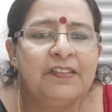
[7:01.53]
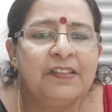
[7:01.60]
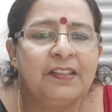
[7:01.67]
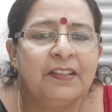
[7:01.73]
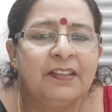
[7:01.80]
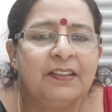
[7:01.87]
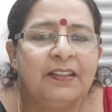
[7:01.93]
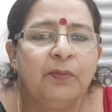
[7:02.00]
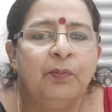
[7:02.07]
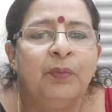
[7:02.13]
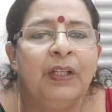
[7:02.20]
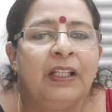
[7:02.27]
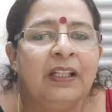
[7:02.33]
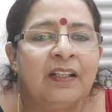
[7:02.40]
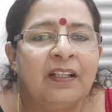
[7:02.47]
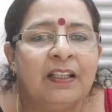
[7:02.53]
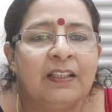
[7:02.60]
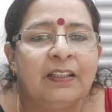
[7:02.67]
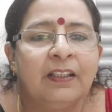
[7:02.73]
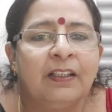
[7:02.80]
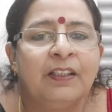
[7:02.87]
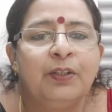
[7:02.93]
earth will
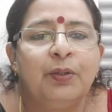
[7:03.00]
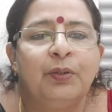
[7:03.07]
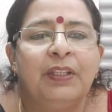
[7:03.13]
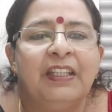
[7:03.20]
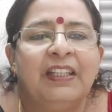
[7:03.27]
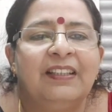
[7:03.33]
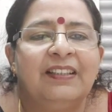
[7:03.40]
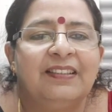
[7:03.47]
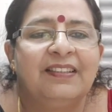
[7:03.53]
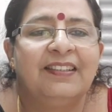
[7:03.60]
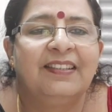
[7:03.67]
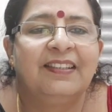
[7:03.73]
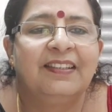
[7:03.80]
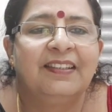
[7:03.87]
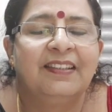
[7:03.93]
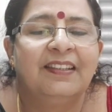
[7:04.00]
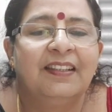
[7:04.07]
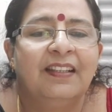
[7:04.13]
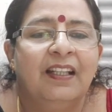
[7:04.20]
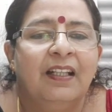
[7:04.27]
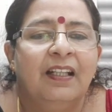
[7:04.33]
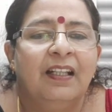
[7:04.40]
return to the earth.
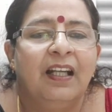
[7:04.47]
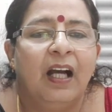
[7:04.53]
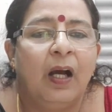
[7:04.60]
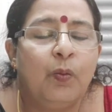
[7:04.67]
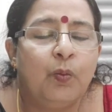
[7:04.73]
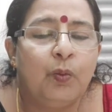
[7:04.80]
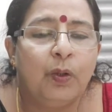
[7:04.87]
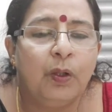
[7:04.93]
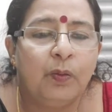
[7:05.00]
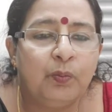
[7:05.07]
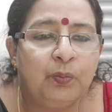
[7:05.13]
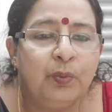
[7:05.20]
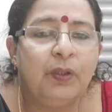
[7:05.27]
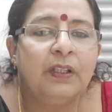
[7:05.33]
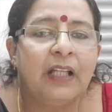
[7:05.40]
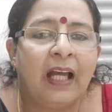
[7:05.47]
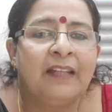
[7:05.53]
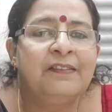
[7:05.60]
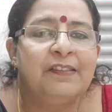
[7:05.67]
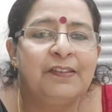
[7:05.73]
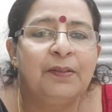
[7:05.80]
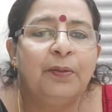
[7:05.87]

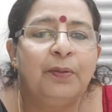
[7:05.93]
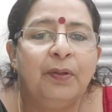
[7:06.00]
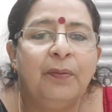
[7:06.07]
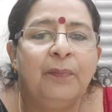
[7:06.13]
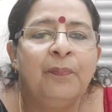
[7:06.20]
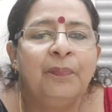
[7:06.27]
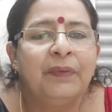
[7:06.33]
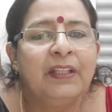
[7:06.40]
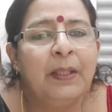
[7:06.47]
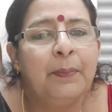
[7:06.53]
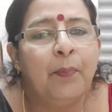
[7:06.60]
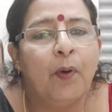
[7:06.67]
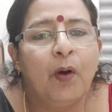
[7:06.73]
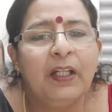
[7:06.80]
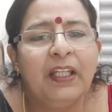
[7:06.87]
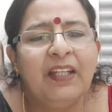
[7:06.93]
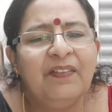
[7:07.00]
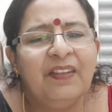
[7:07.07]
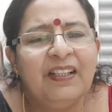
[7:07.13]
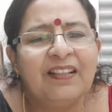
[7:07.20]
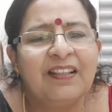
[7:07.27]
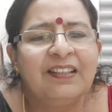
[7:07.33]
And so the body
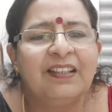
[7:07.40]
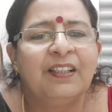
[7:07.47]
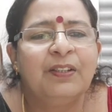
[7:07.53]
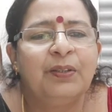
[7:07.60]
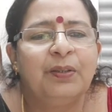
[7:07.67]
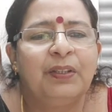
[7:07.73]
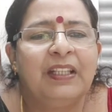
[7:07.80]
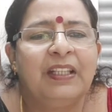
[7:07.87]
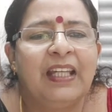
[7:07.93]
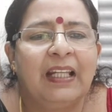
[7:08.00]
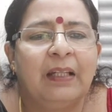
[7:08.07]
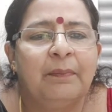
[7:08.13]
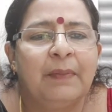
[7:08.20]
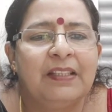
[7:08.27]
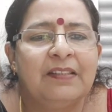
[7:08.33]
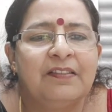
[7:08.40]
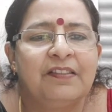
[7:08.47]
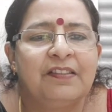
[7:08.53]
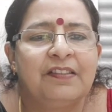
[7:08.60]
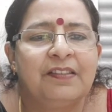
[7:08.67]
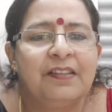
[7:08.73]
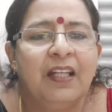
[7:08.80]
will return to the
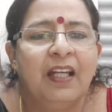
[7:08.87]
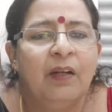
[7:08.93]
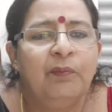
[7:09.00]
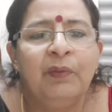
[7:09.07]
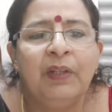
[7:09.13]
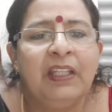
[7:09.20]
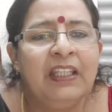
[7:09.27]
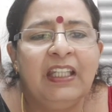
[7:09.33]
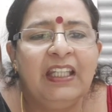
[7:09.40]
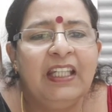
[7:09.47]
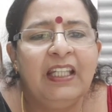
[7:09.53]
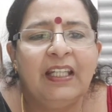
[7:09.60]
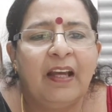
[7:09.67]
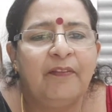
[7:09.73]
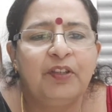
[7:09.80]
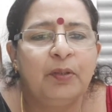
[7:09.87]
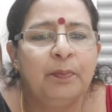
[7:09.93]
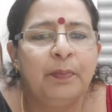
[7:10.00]
elements. We needn't have to